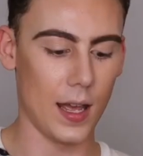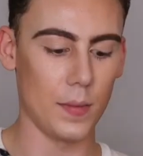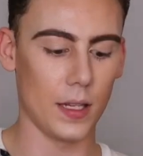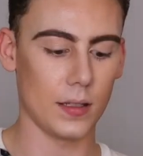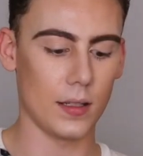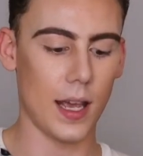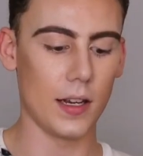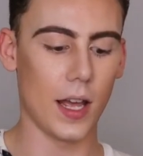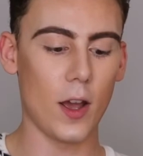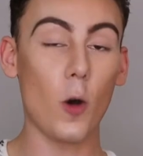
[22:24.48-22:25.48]
I'm
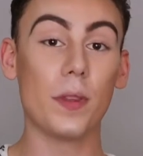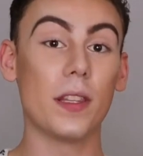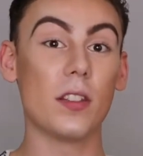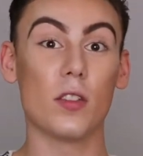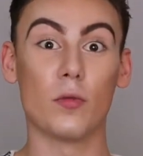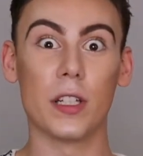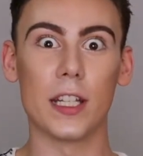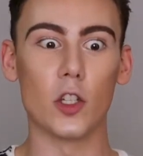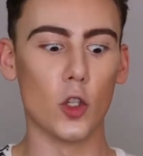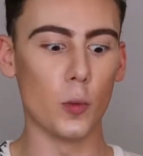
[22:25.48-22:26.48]
excited. I hope that this is a
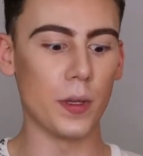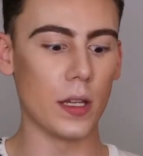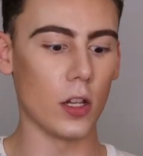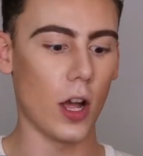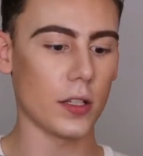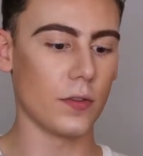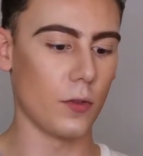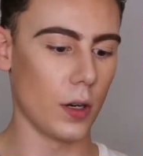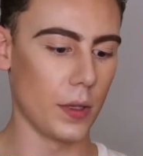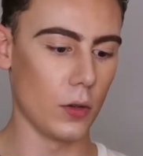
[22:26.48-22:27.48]
really goopy gloss
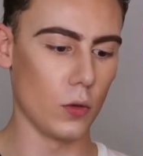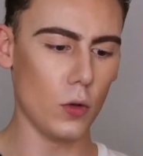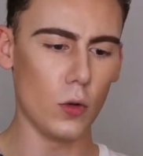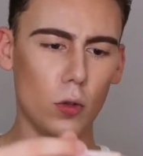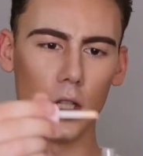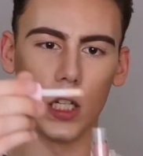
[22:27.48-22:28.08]
formula. Ooh,